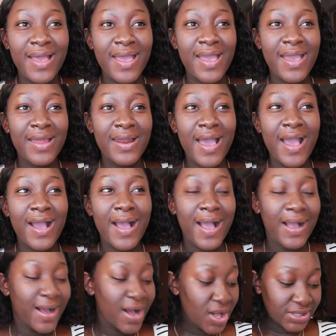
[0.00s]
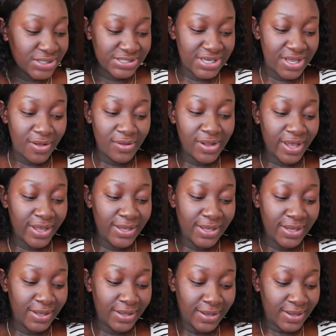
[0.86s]
And I can't tell
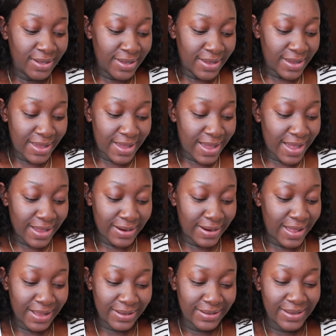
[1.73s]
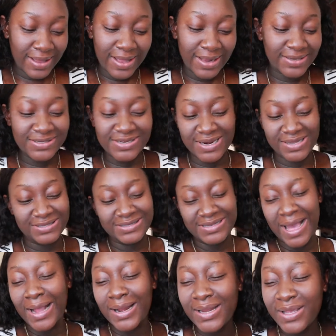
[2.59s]
like at
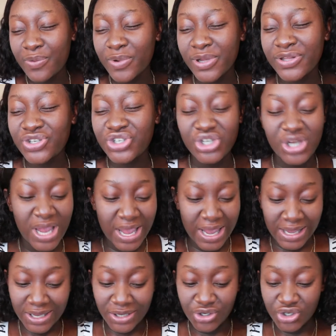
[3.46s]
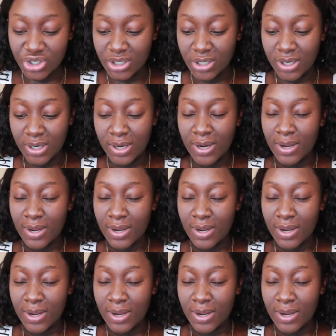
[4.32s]
exactly which age,